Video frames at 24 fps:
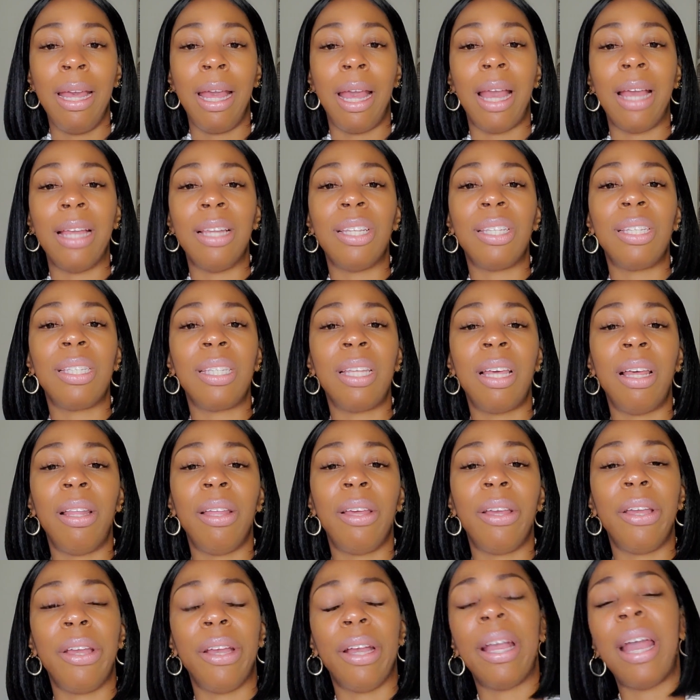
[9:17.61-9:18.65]
and just tell her,
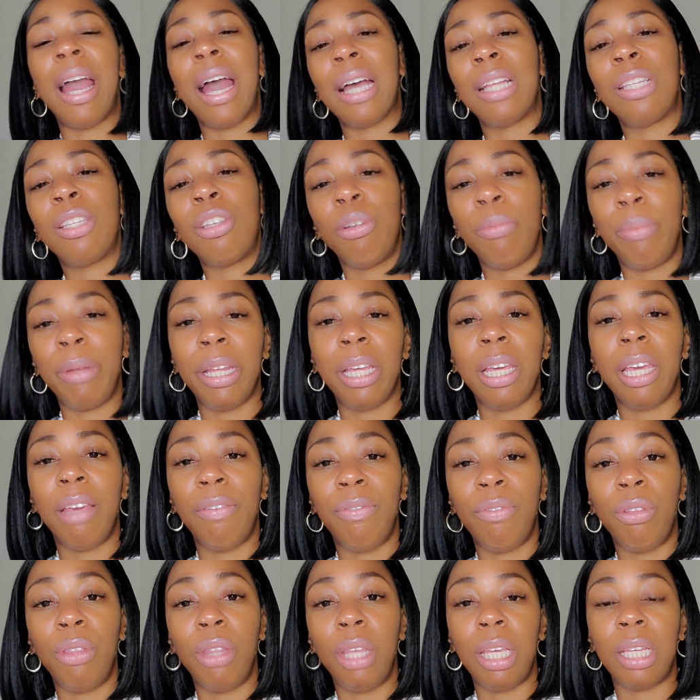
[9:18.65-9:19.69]
here, God told me to give
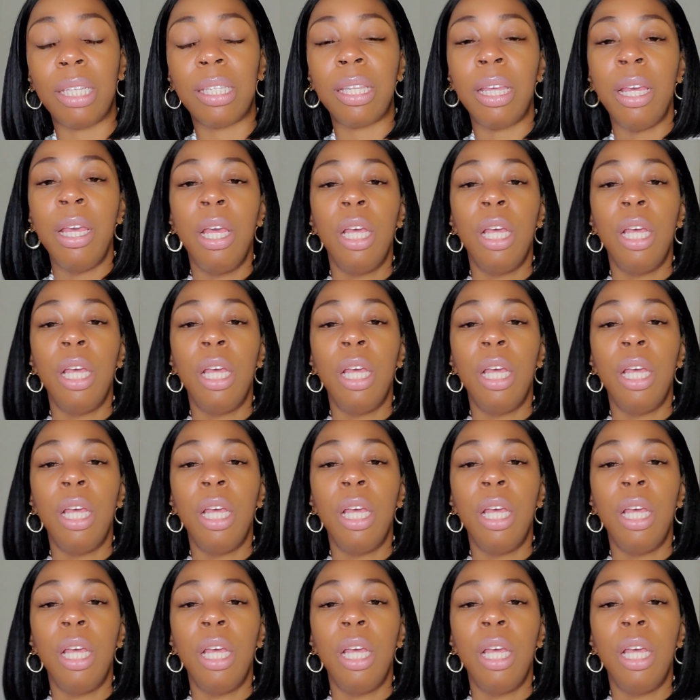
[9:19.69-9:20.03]
you this.